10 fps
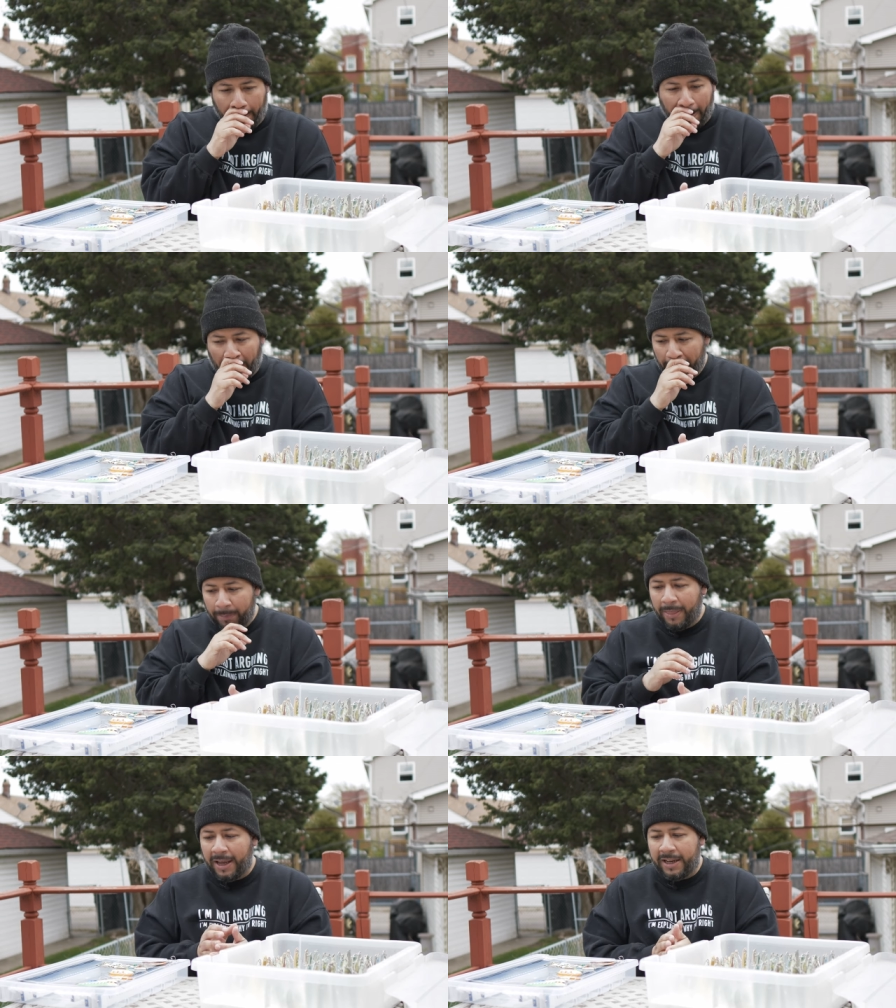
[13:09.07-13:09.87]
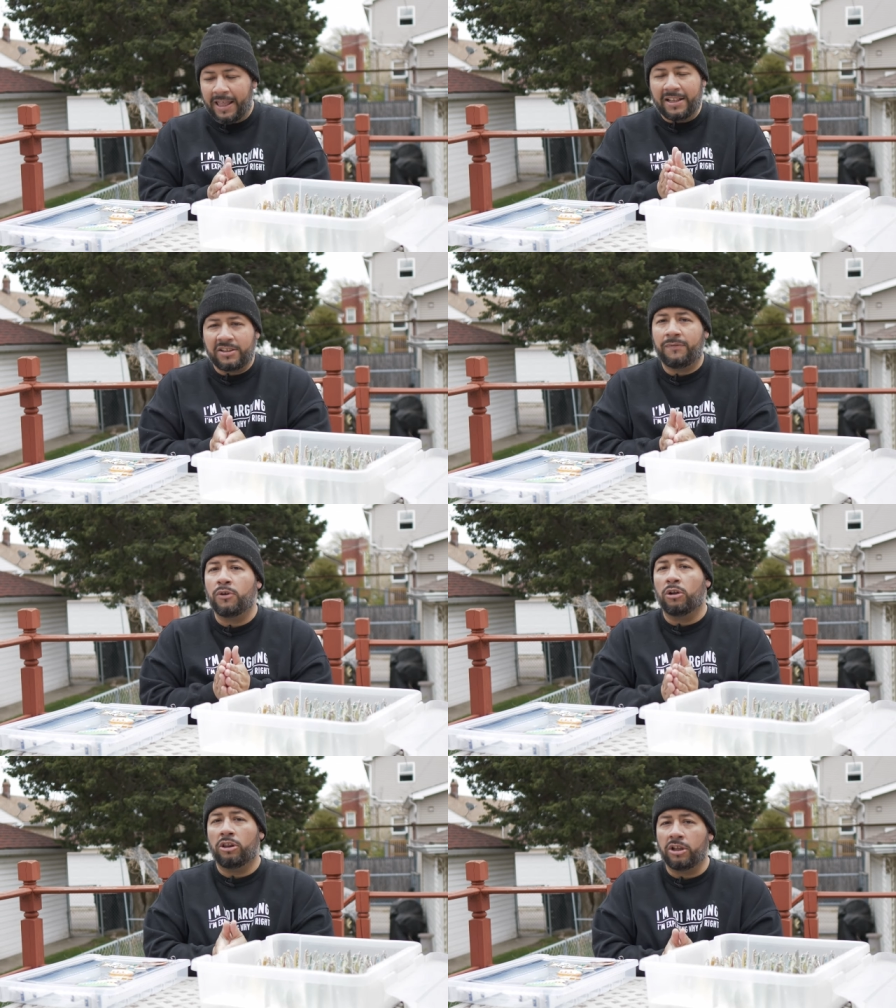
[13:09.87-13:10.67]
Um, and that's if
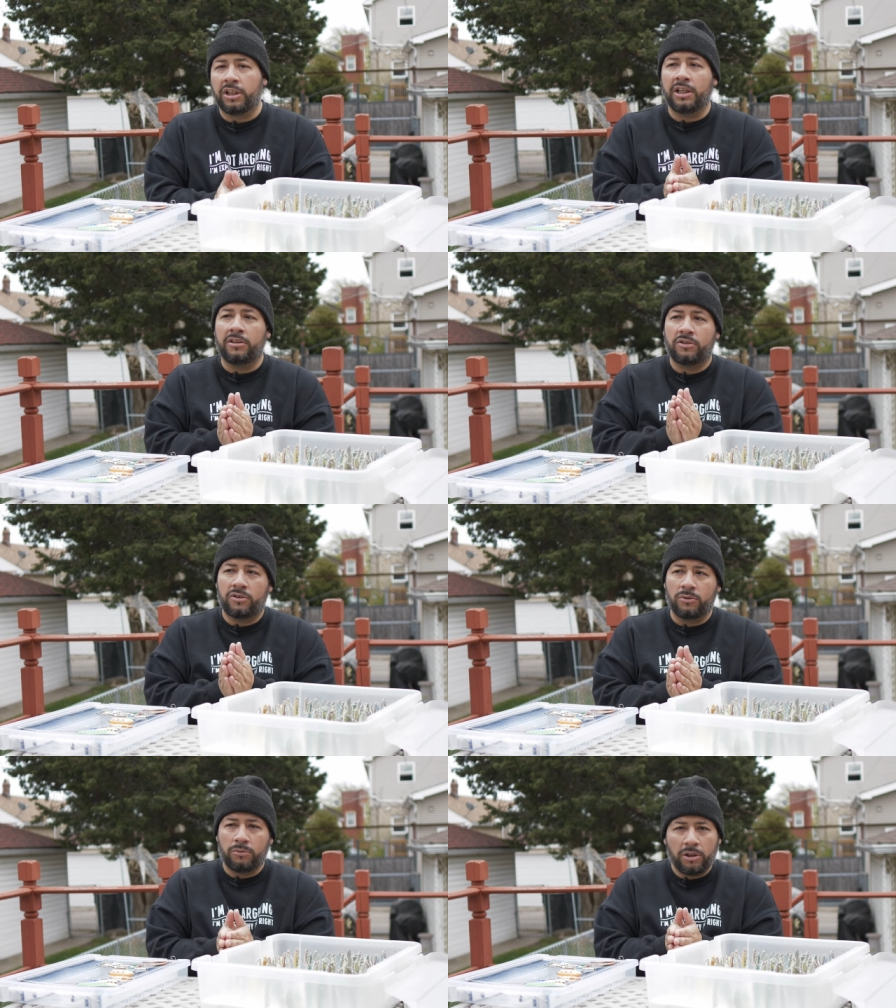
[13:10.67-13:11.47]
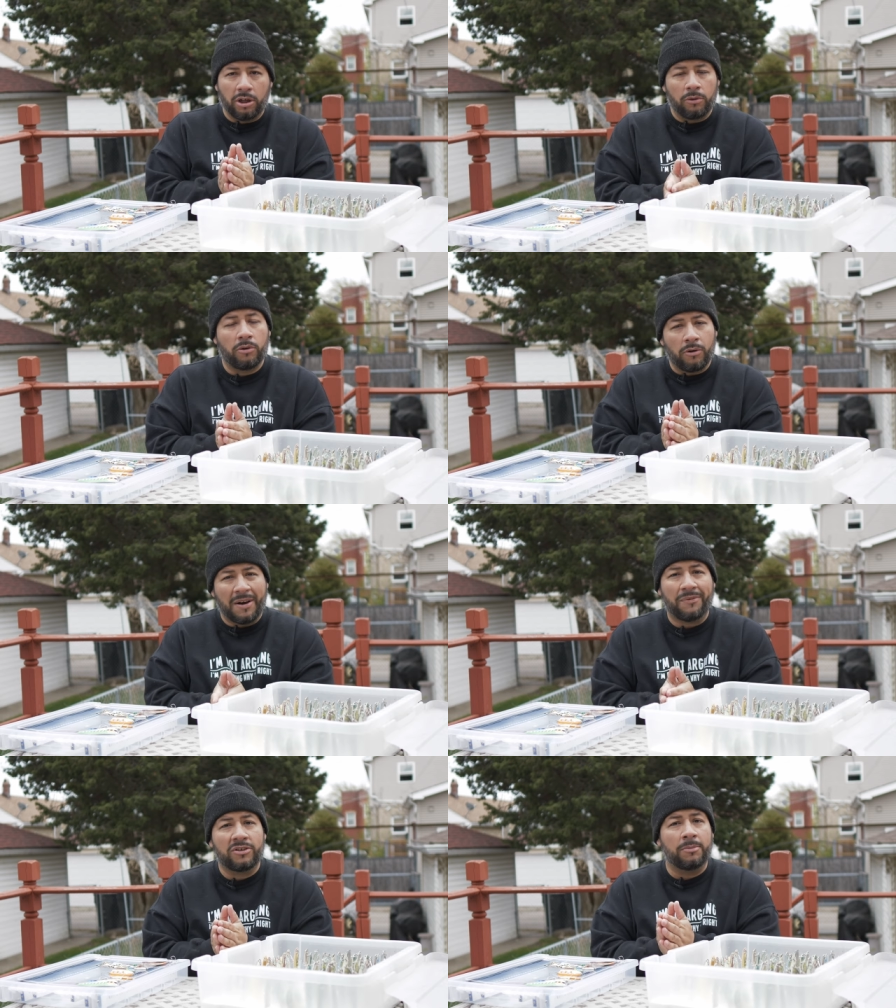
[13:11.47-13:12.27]
you're looking to, you know, go
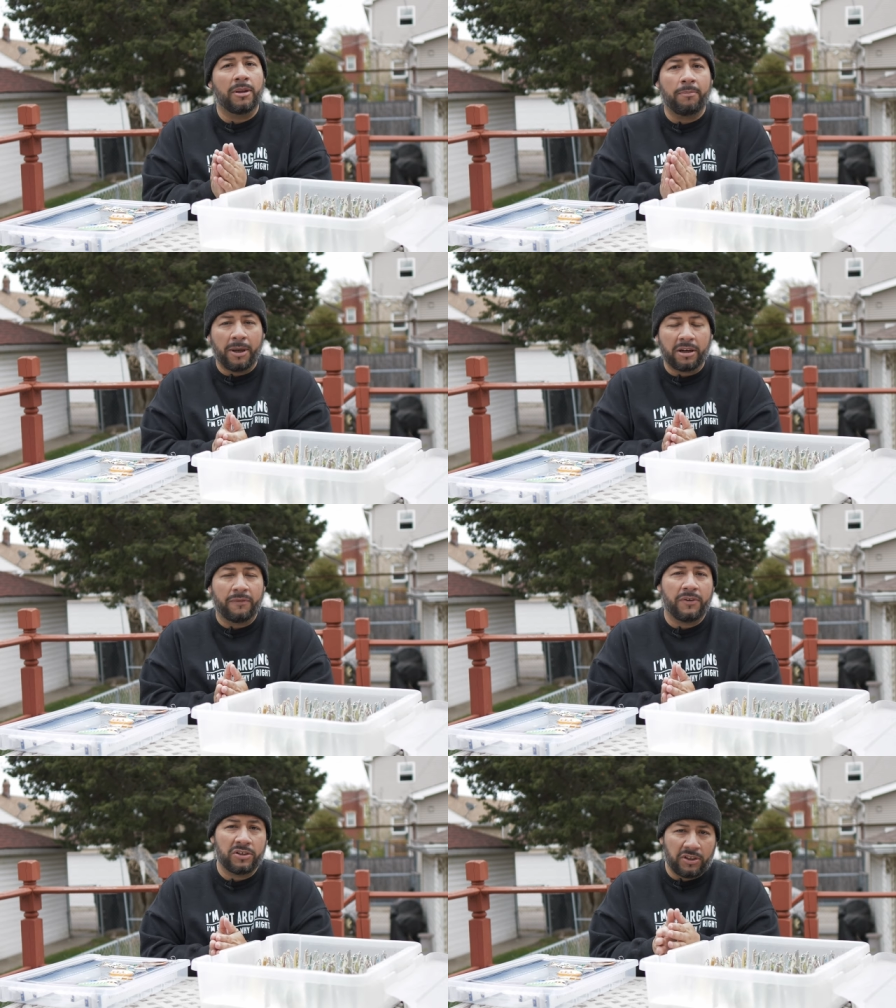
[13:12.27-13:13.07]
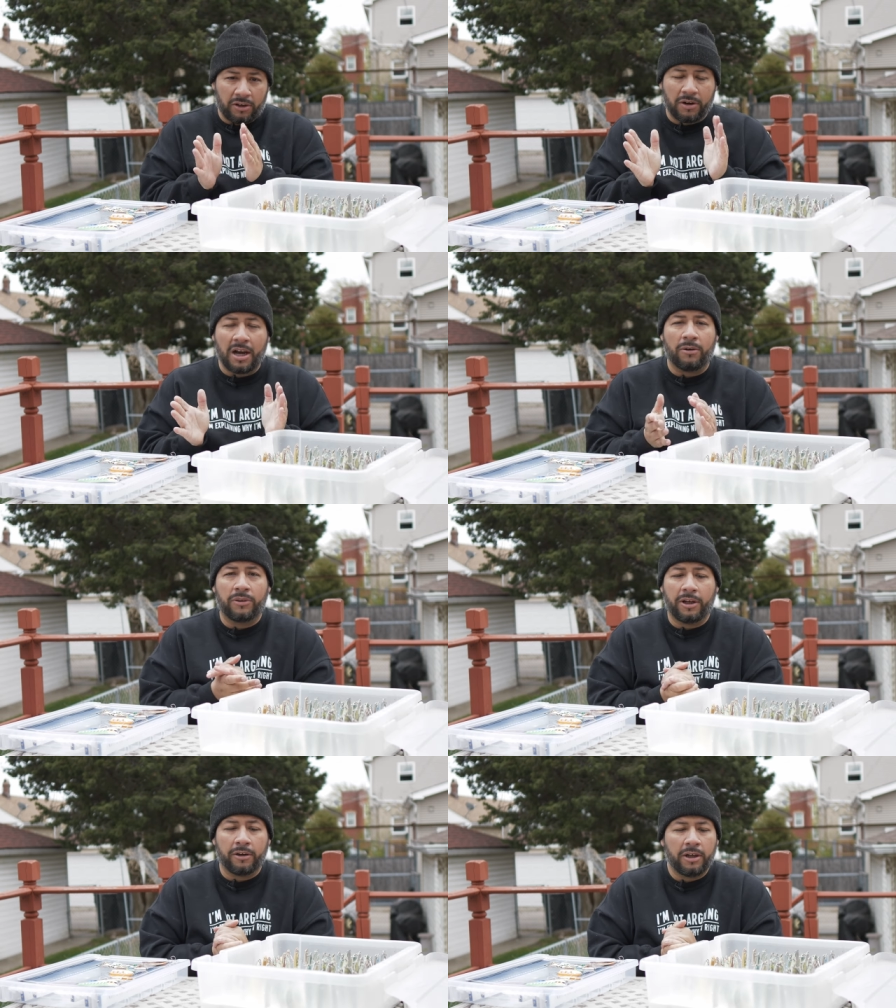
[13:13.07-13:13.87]
after some of the bigger fish that are out
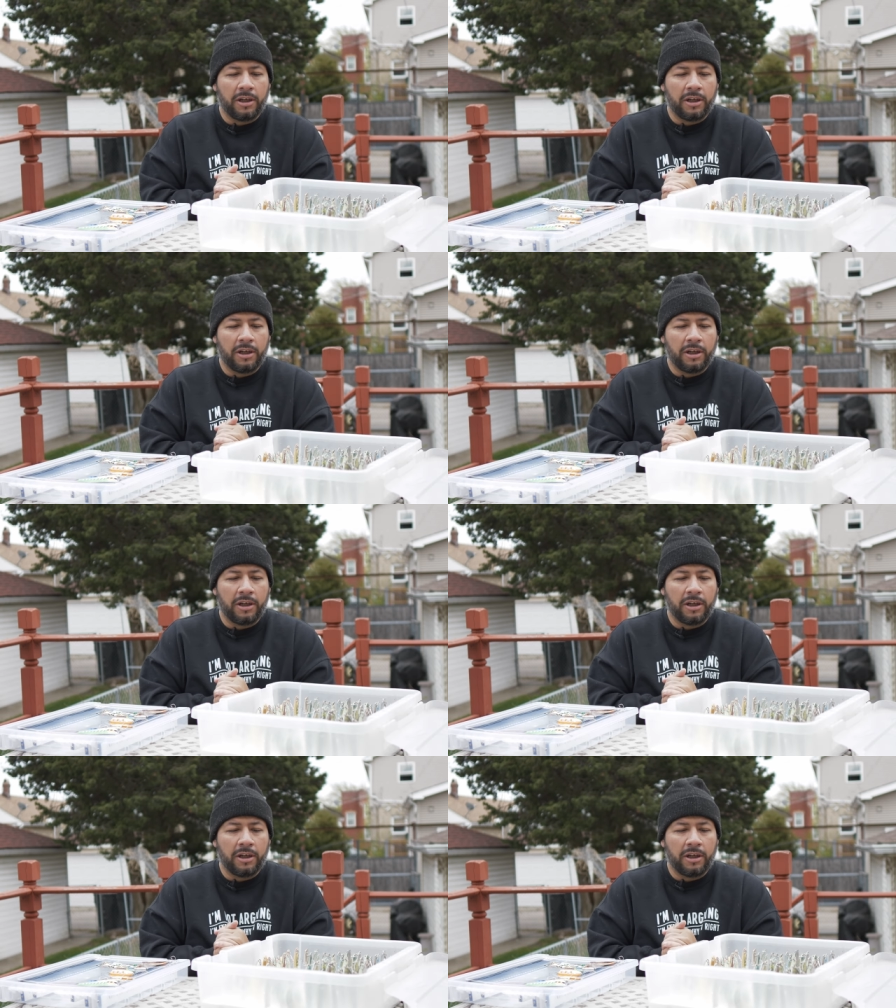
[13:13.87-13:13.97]
there.